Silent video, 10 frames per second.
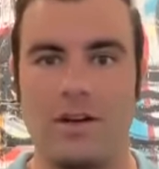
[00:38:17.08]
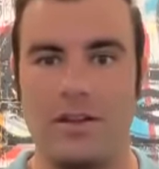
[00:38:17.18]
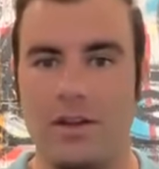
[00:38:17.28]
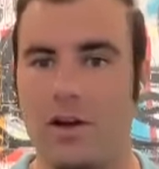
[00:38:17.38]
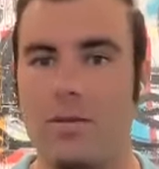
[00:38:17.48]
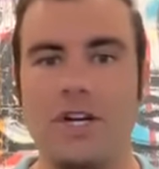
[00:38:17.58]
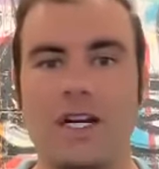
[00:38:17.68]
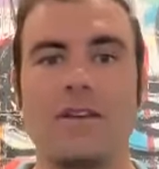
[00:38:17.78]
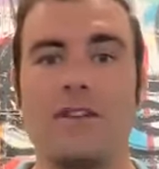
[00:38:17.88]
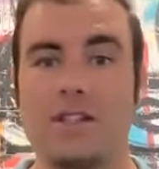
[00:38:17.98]
Your
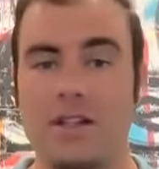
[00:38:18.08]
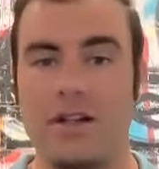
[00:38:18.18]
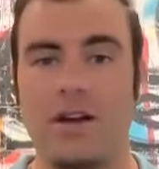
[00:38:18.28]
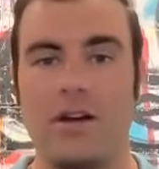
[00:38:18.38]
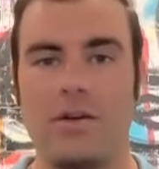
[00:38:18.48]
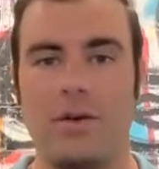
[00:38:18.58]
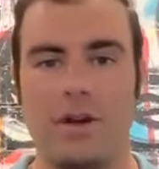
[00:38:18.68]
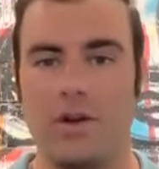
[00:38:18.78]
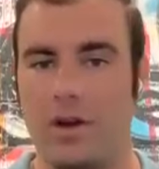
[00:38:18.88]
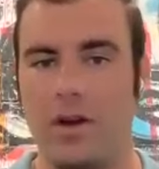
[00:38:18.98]
objective is clear
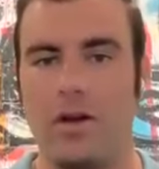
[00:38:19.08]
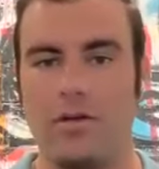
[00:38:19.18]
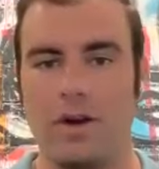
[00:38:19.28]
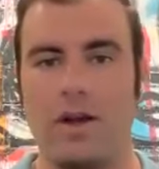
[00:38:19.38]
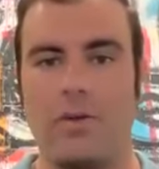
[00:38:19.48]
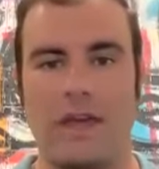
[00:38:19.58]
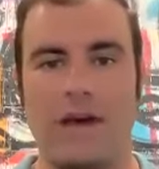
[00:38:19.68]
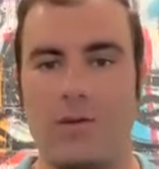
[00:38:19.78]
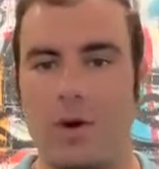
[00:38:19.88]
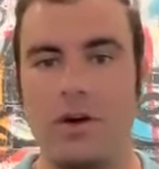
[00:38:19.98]
when you're here, right? We
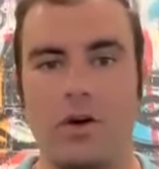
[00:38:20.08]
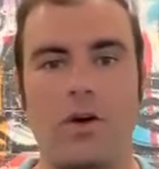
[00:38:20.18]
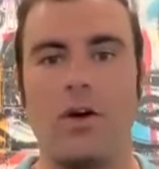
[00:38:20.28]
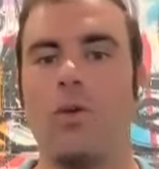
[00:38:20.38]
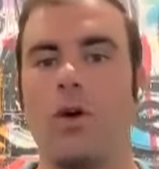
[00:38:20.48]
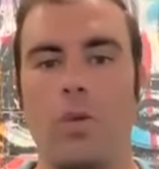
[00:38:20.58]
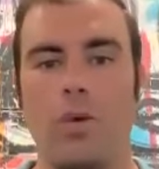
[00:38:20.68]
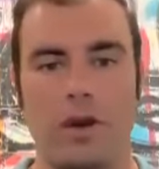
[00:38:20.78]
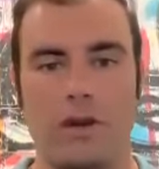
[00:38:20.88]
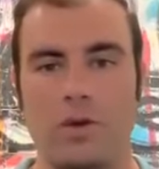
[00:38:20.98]
have one goal, we're
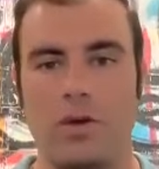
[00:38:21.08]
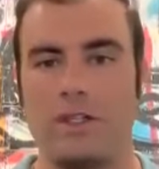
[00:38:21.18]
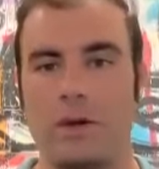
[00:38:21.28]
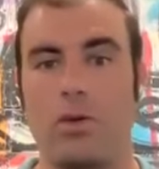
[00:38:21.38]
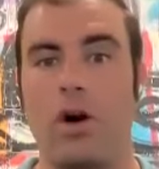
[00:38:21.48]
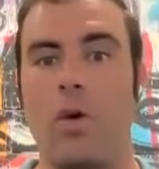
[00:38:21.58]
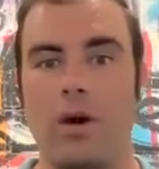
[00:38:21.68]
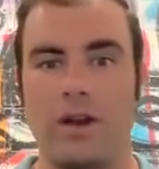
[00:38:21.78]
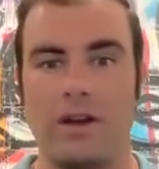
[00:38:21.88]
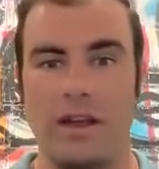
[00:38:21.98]
working towards it, we're all
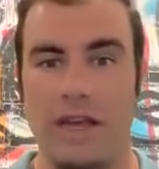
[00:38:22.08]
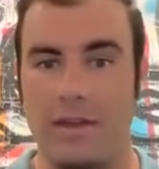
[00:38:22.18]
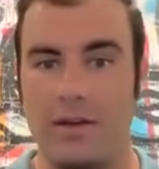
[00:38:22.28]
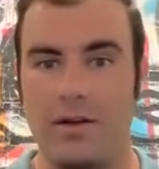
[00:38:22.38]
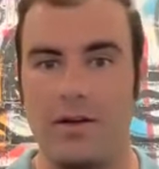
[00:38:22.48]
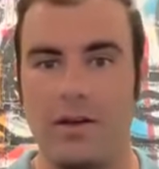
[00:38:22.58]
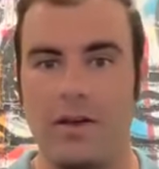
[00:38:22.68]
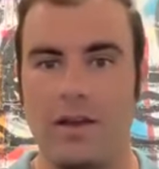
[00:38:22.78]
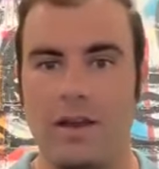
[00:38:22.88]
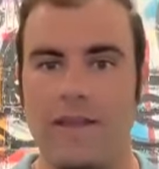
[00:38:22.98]
working together.
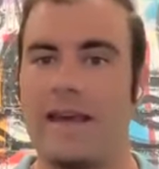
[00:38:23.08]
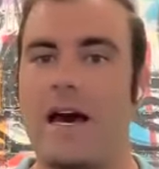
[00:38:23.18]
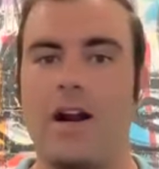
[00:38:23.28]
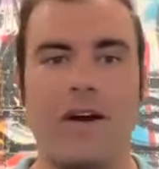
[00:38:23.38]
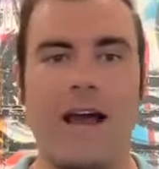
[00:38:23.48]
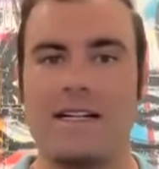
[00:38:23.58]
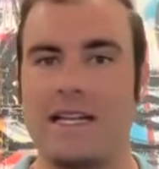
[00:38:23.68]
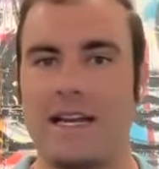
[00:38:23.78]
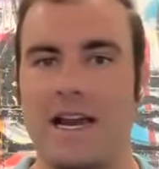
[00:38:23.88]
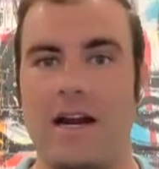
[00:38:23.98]
And that counteracts
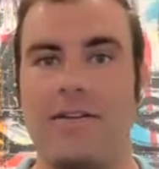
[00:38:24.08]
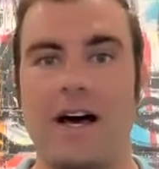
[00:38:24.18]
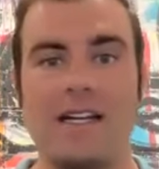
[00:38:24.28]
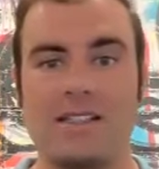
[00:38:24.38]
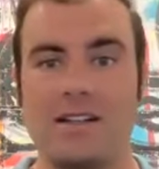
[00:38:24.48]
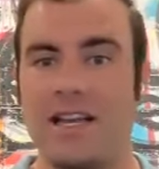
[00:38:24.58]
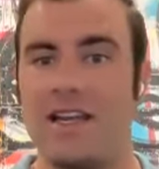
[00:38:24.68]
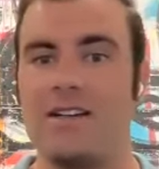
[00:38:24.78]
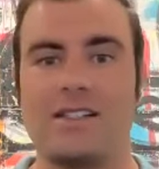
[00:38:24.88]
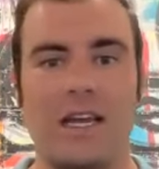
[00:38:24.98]
that kind of
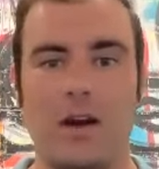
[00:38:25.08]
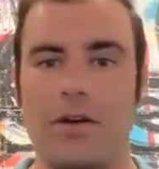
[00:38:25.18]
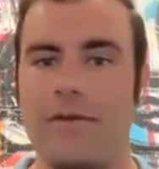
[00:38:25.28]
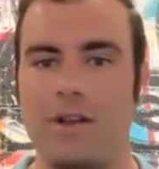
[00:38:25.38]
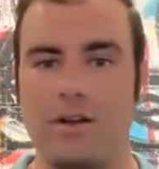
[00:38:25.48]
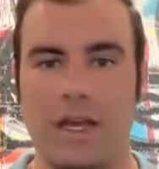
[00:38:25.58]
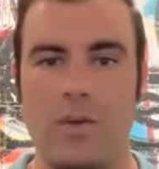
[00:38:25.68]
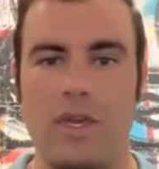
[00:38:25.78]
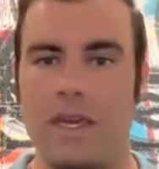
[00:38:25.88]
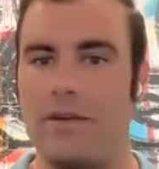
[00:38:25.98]
isolated, scared feeling that
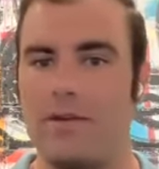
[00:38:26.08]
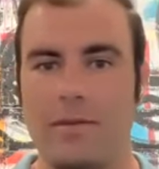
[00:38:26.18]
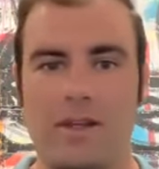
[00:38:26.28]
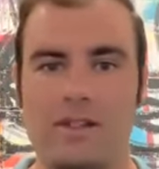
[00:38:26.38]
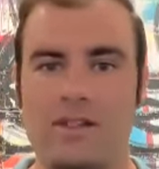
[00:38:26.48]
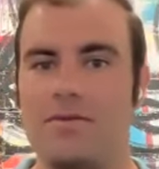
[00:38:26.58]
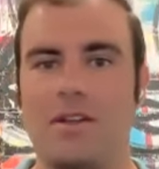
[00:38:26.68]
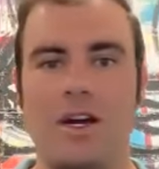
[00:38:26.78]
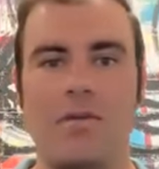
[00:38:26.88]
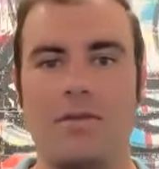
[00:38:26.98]
we get from this,
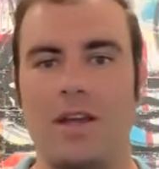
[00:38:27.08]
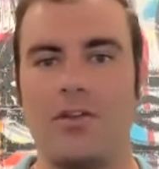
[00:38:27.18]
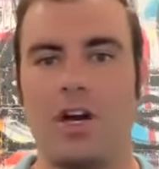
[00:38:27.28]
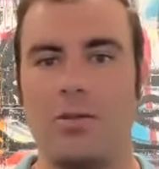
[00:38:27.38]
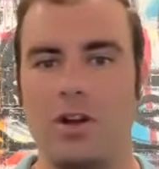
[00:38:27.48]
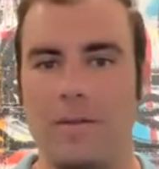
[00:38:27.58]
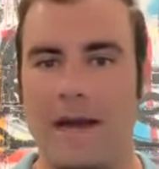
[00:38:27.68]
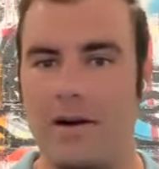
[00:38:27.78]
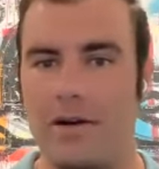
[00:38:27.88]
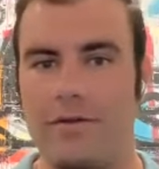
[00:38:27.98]
incredible
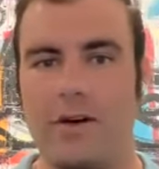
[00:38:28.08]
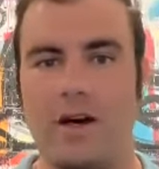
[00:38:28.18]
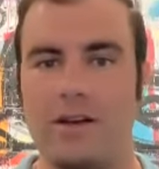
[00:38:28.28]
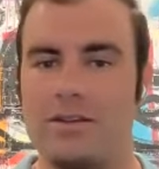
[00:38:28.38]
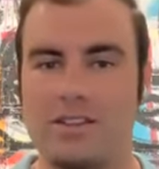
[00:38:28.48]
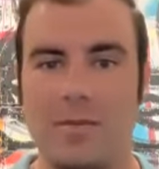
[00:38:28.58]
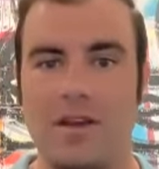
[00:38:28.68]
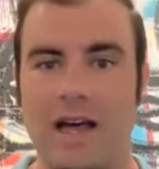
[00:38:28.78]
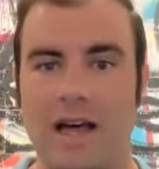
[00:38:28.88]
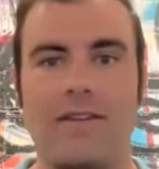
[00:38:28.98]
amount of
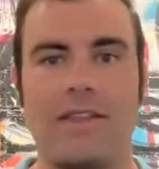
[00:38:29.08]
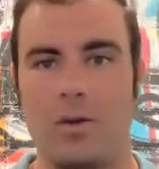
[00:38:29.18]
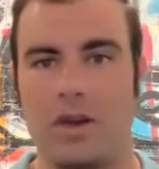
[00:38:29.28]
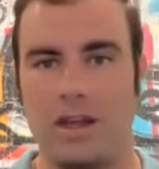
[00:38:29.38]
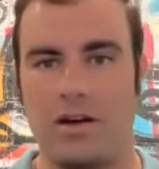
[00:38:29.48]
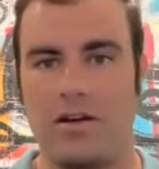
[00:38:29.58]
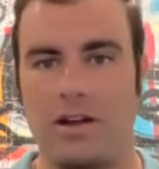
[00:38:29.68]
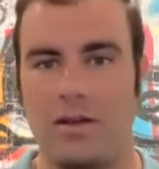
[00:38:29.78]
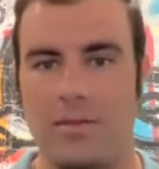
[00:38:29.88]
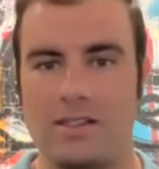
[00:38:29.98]
stimuli that we're getting on a
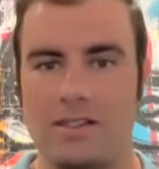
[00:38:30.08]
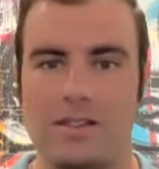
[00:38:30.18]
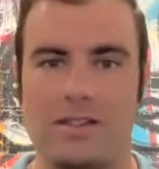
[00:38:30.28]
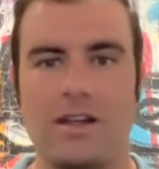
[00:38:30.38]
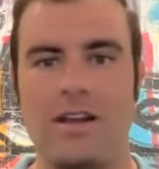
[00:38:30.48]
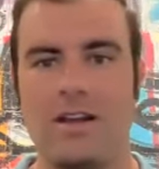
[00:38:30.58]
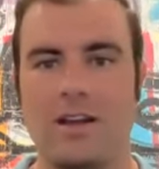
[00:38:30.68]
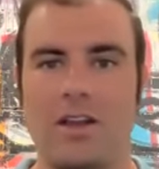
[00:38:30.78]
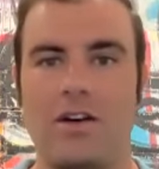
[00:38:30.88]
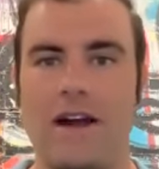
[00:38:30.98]
daily basis.
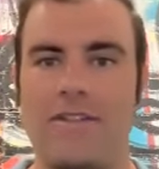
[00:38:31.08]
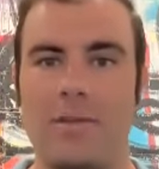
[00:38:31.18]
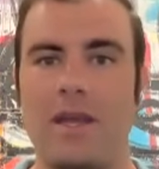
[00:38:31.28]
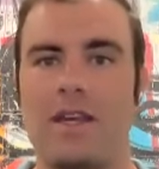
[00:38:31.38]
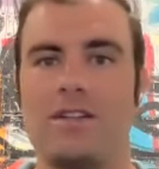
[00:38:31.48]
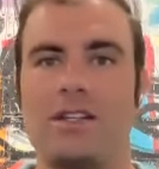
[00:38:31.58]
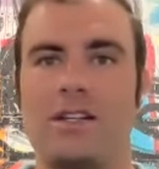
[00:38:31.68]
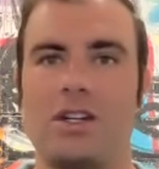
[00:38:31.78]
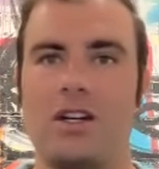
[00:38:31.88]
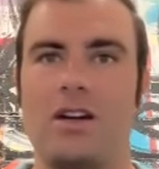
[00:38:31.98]
You don't have to make a
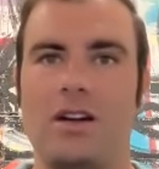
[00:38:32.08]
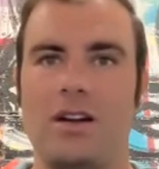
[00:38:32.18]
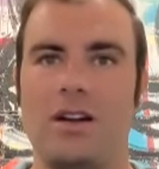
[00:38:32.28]
decision.